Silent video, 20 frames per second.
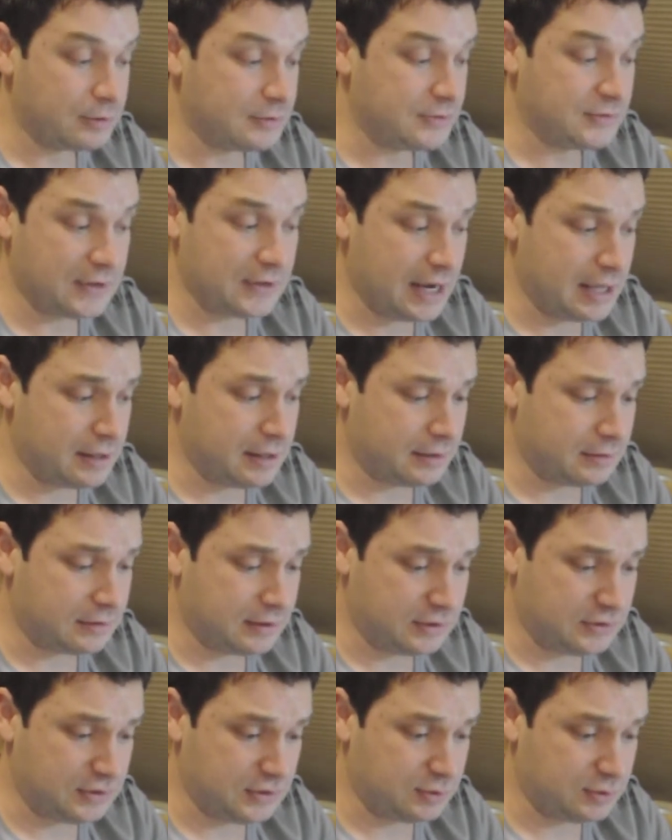I would say
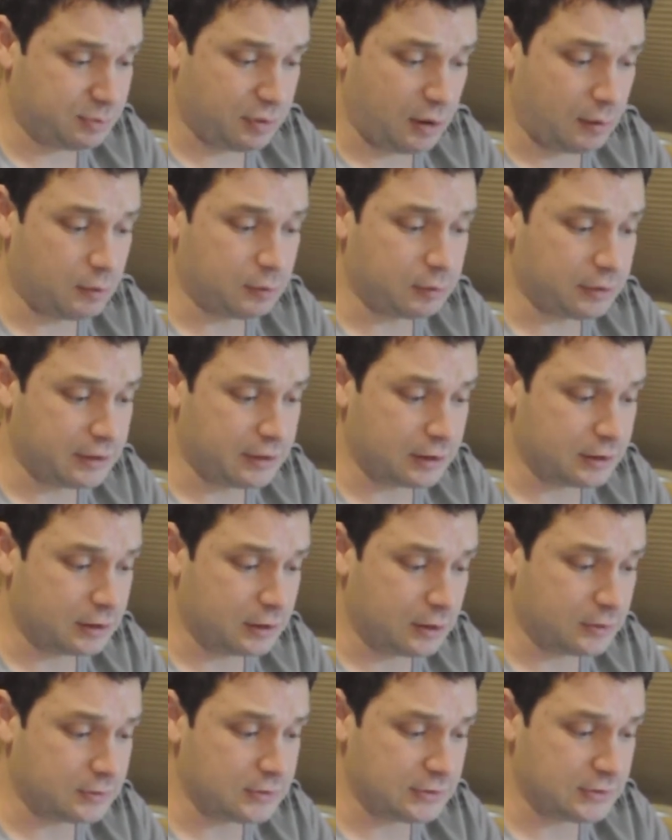that this is probably
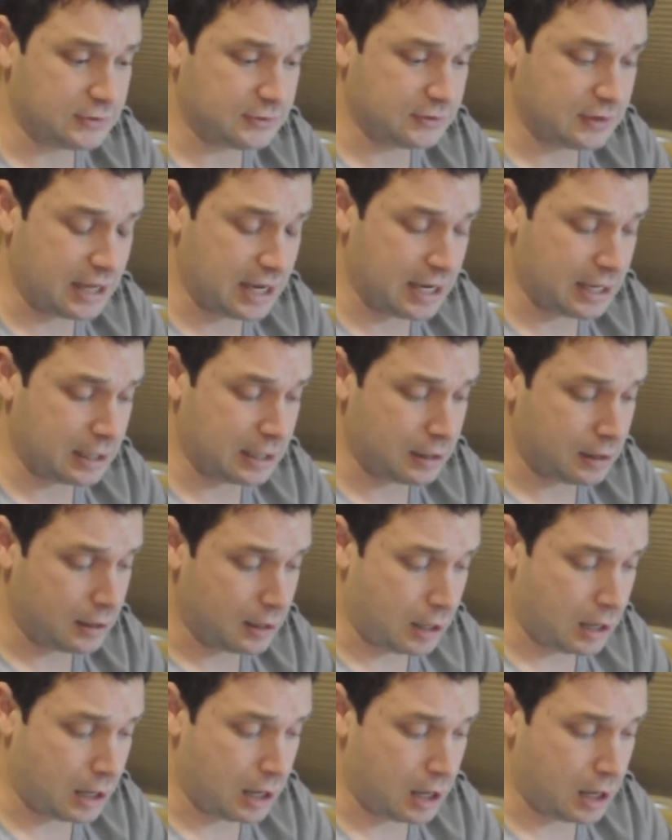the closest thing.